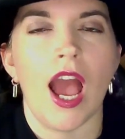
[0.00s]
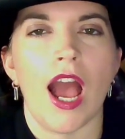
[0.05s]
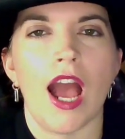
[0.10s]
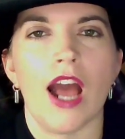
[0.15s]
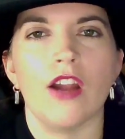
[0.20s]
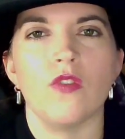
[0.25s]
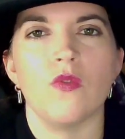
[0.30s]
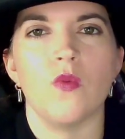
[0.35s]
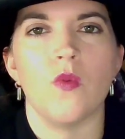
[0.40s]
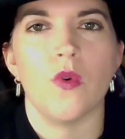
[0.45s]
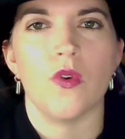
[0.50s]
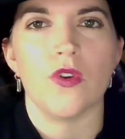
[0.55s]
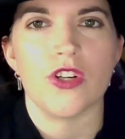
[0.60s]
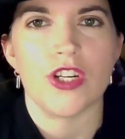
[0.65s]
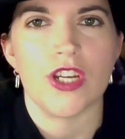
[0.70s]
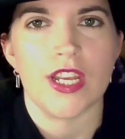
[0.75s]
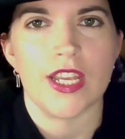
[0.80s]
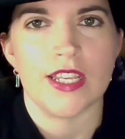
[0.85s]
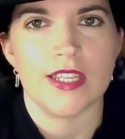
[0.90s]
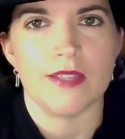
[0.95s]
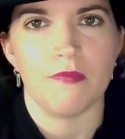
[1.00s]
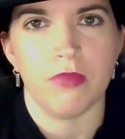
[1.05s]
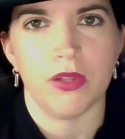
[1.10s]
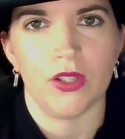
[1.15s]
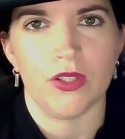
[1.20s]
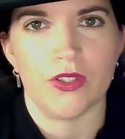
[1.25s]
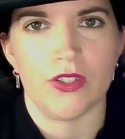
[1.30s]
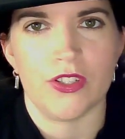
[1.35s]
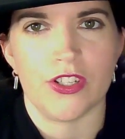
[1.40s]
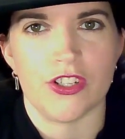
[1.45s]
and watch his
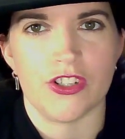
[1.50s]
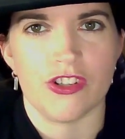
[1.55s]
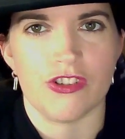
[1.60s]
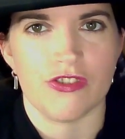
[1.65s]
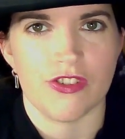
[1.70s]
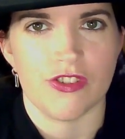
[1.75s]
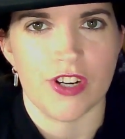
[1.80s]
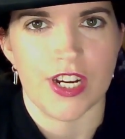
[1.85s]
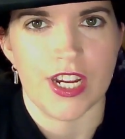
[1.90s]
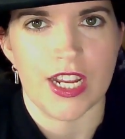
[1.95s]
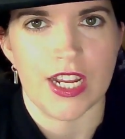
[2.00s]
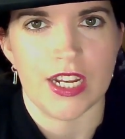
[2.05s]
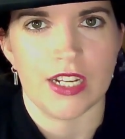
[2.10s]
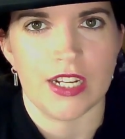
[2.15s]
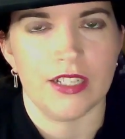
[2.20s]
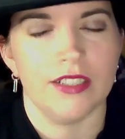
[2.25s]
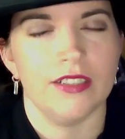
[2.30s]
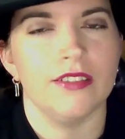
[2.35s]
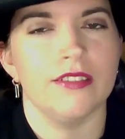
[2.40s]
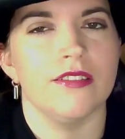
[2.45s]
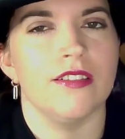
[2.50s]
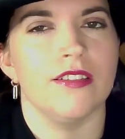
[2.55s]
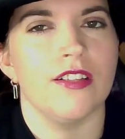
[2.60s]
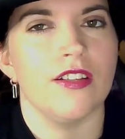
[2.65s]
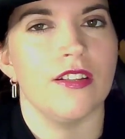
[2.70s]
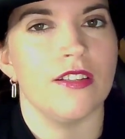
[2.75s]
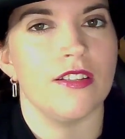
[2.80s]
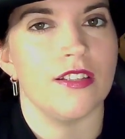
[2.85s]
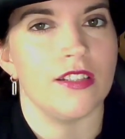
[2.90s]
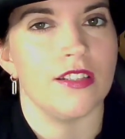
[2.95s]
blood drain
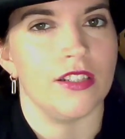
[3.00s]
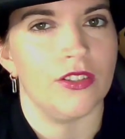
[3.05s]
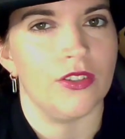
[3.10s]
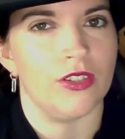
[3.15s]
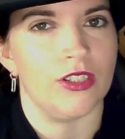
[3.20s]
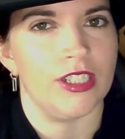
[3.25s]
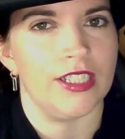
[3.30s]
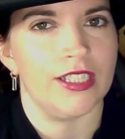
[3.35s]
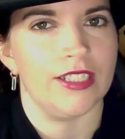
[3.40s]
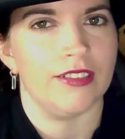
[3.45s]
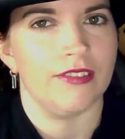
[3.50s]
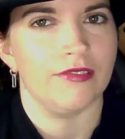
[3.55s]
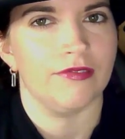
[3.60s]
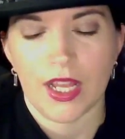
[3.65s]
slowly.